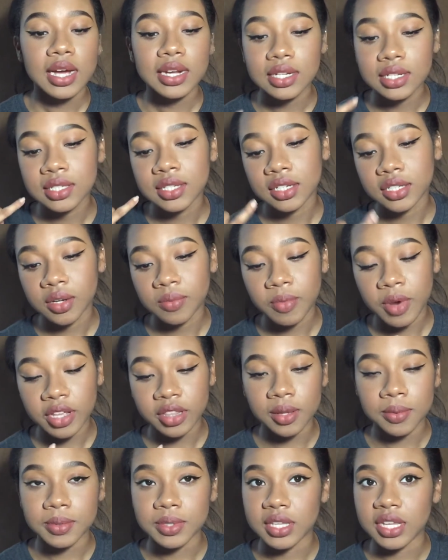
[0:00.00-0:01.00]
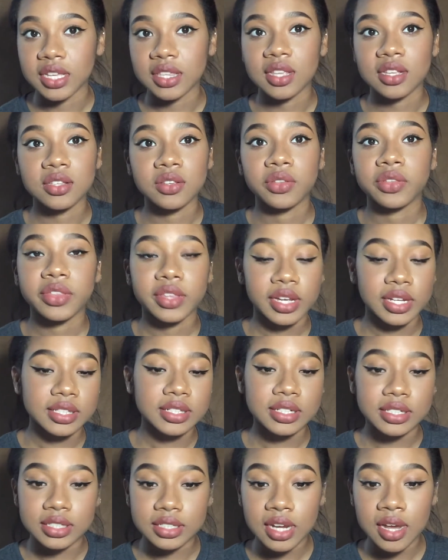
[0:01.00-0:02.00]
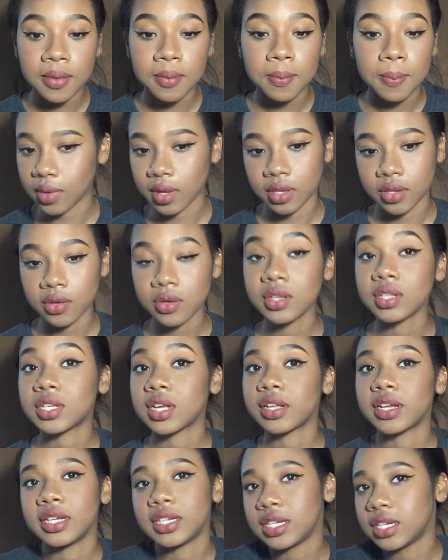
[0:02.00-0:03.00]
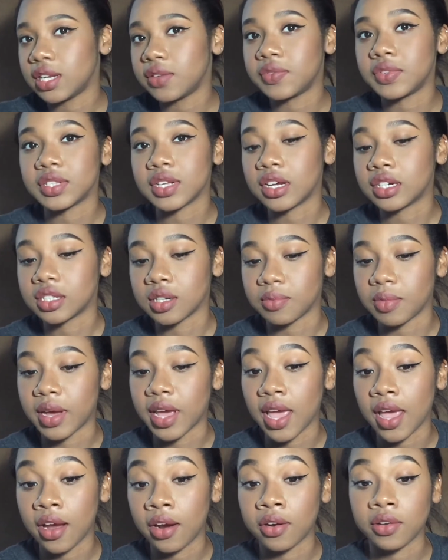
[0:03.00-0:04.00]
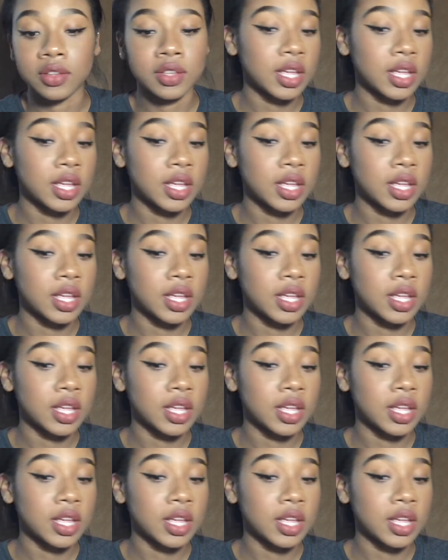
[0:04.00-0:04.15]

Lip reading: I did touch up my lipstick. That's the only thing I touched up. You can tell I didn't even touch up my hair.